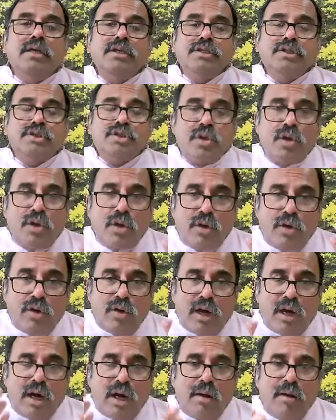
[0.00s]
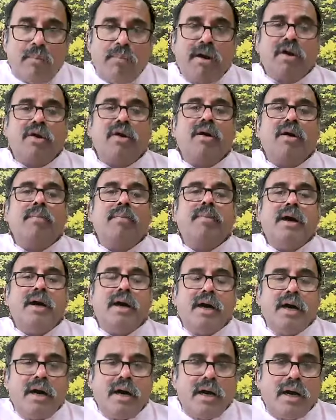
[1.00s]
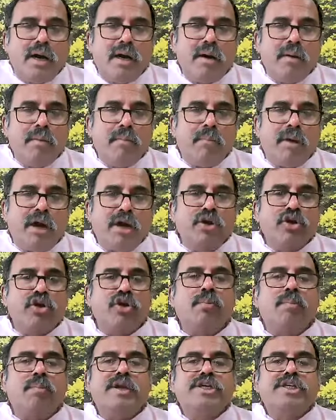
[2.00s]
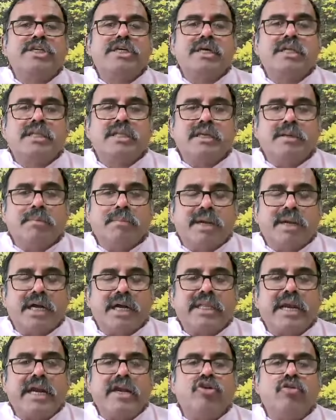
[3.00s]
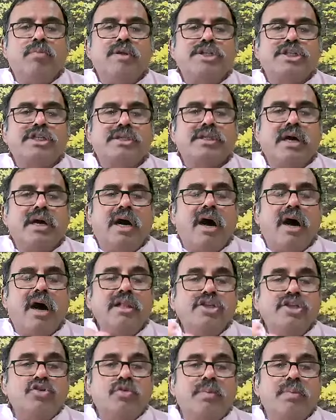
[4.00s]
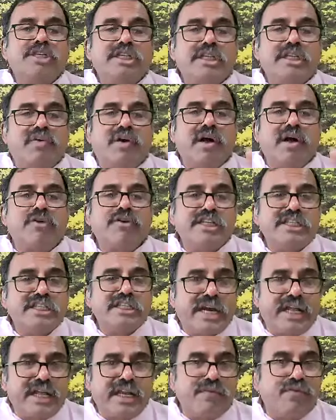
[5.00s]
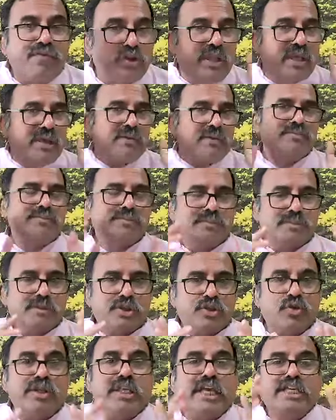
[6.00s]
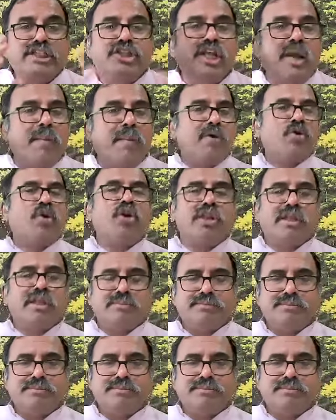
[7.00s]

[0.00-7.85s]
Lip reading: So, Mandukya Upanishad, Brahadaranyaka Upanishad, all these Upanishads fall into this category of Shruti. Shruti is about truth.